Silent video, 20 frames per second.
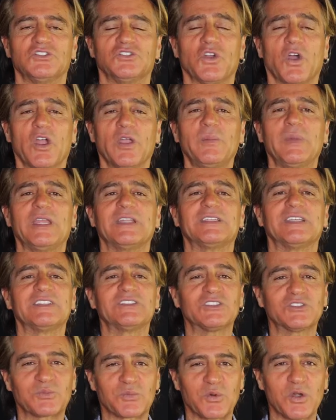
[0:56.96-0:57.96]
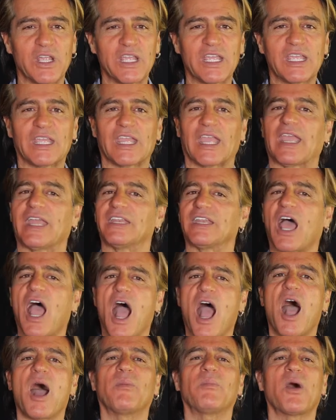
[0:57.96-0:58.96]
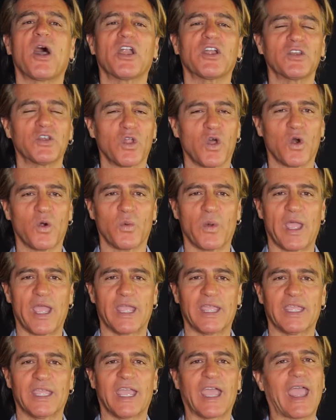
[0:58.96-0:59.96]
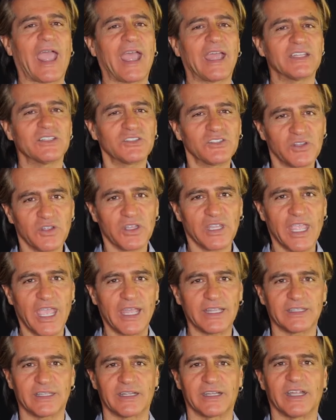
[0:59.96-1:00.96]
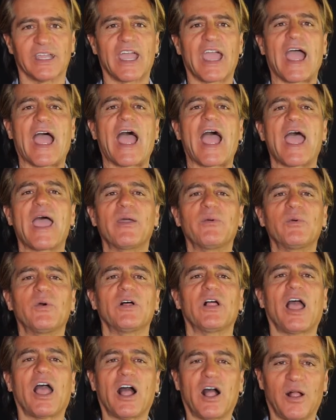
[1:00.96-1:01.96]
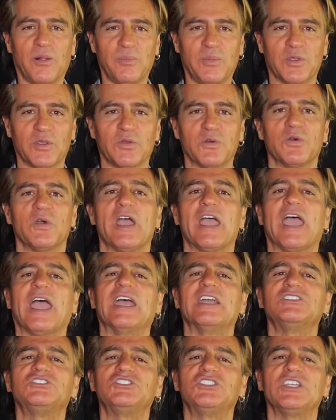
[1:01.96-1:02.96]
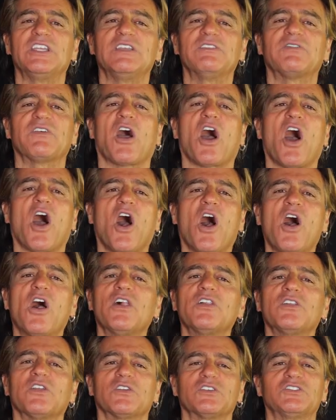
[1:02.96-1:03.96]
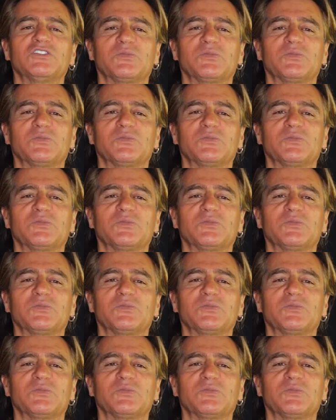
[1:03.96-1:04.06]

Join me this spring in Hamar, Norway, and together I will help you achieve all your